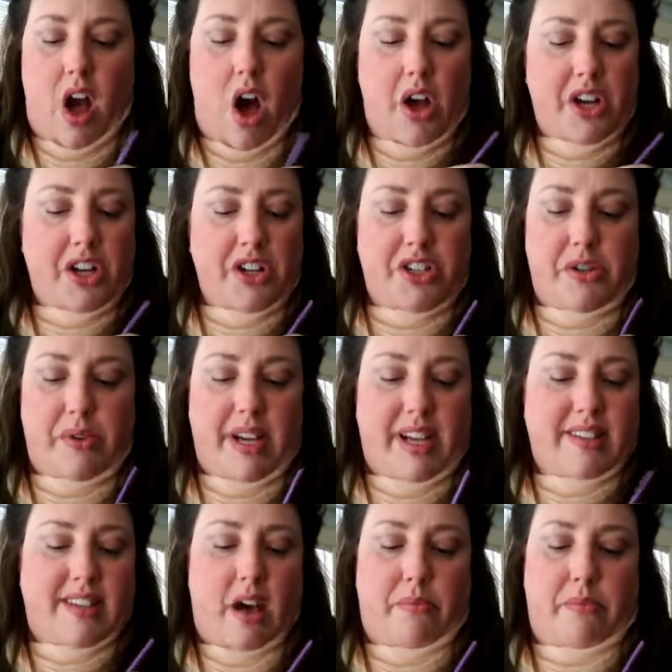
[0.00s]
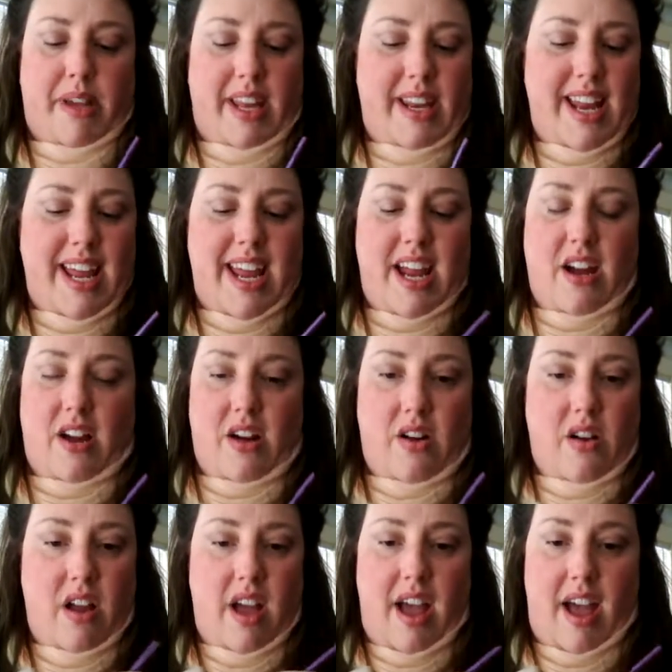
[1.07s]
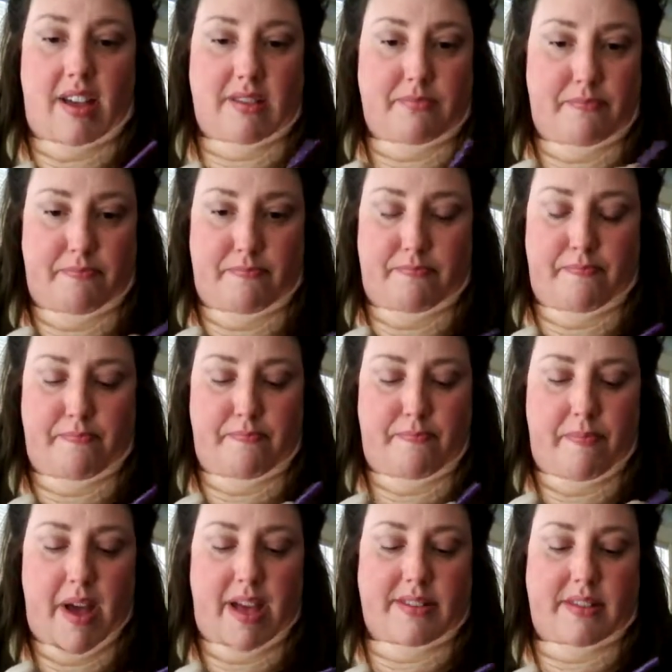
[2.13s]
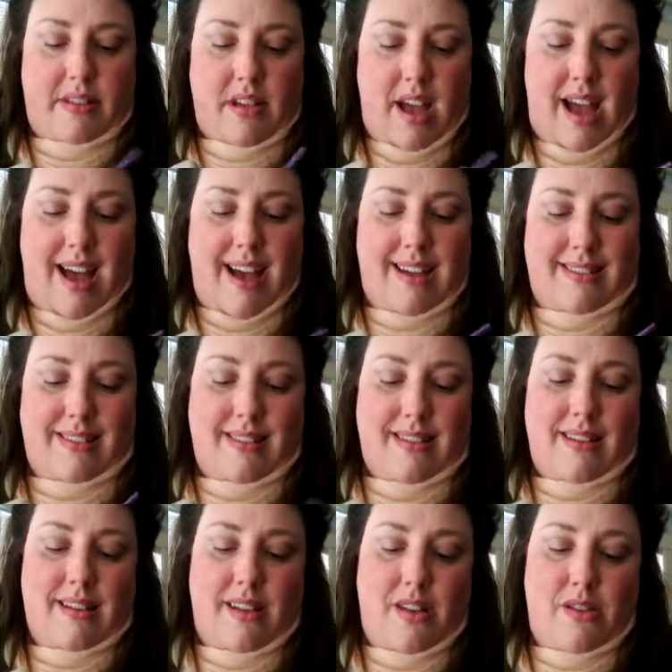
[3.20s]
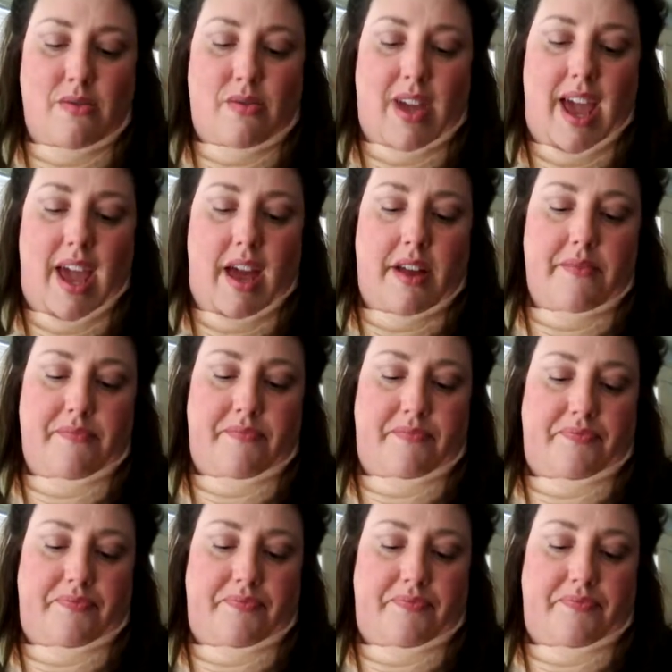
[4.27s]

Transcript: All you're doing is helping it adhere as best as you can.